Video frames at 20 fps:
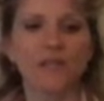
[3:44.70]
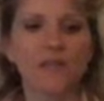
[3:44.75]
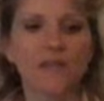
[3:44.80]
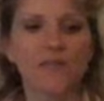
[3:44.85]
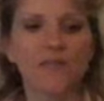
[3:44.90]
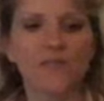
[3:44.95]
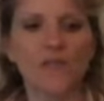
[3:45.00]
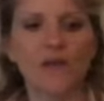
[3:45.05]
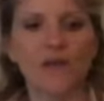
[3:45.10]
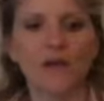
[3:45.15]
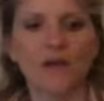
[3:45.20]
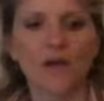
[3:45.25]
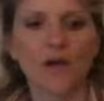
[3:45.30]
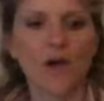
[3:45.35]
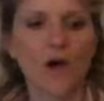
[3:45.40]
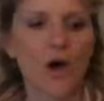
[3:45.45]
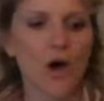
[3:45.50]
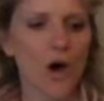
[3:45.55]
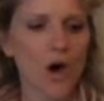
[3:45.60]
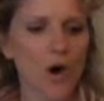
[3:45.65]
in the
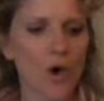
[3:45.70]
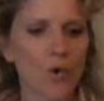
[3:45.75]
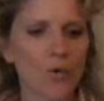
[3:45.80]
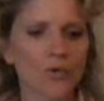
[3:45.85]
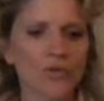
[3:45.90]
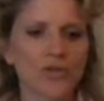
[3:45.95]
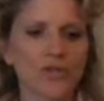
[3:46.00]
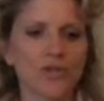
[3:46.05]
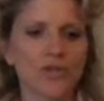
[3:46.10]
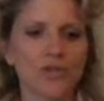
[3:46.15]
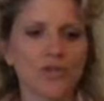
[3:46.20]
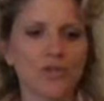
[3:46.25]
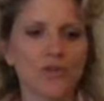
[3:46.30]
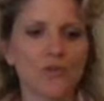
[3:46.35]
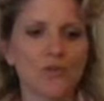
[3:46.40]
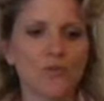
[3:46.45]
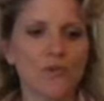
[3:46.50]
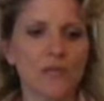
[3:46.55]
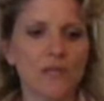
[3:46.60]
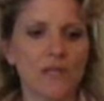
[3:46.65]
O to
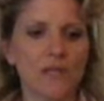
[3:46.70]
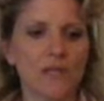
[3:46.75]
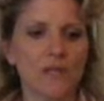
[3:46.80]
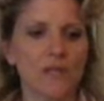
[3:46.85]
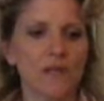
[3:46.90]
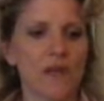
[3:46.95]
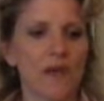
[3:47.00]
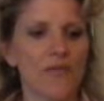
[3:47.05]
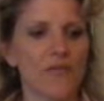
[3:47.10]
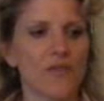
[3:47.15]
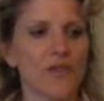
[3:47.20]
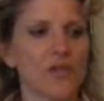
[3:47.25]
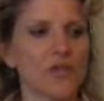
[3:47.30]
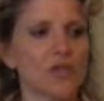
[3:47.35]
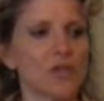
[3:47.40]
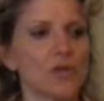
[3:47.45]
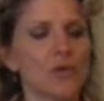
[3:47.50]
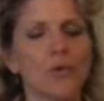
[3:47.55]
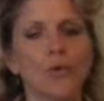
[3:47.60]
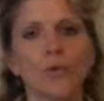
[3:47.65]
UE and the
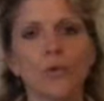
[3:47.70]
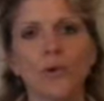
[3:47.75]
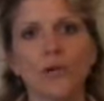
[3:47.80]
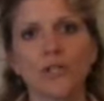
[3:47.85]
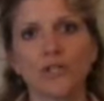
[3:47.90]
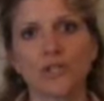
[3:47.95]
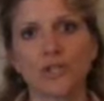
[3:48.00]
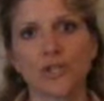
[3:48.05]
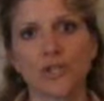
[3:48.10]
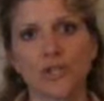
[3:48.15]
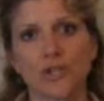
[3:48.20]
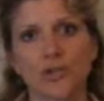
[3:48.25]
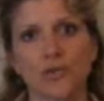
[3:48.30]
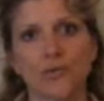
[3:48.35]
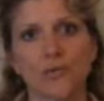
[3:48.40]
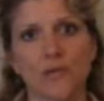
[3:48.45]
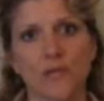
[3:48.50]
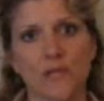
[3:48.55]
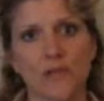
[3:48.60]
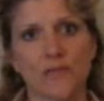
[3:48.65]
U to
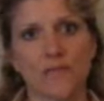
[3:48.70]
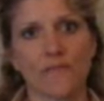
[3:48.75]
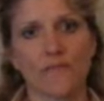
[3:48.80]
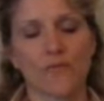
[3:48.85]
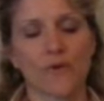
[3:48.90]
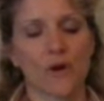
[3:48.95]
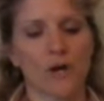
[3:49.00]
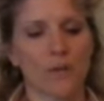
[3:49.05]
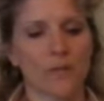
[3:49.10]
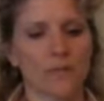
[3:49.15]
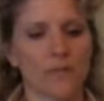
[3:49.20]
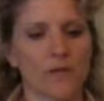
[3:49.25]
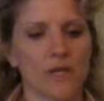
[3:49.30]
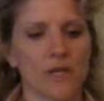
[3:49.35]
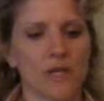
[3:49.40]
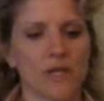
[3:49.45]
UE form.